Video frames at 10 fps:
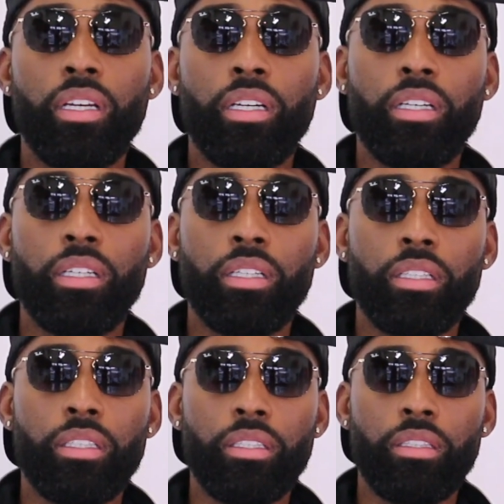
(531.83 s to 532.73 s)

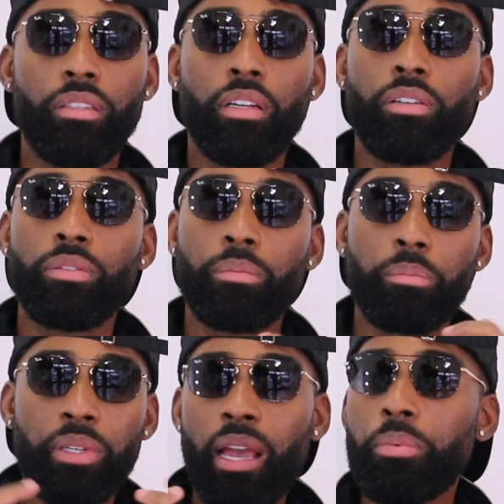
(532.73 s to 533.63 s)
you know,
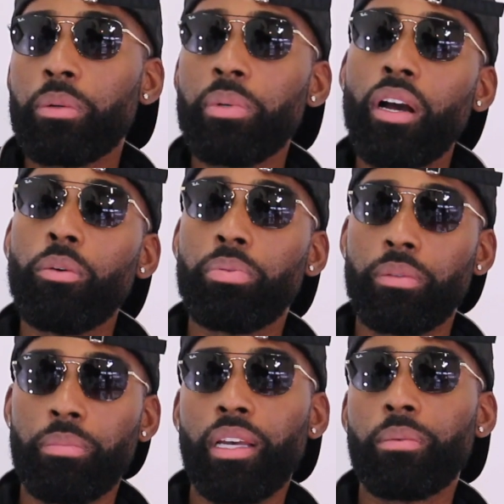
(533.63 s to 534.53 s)
be able to be open,
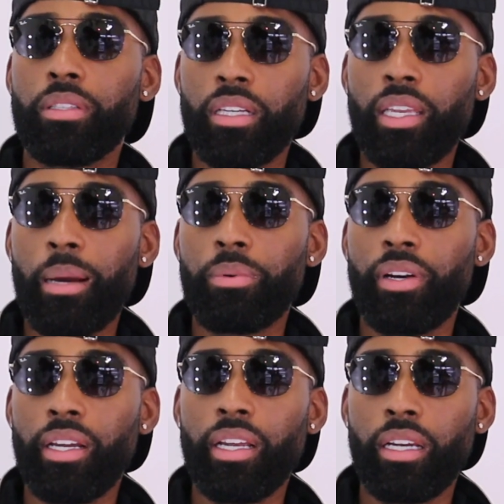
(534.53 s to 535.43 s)
be able to
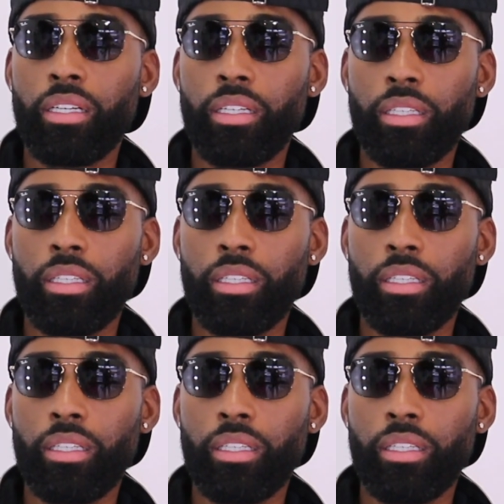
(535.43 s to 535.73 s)
collaborate. And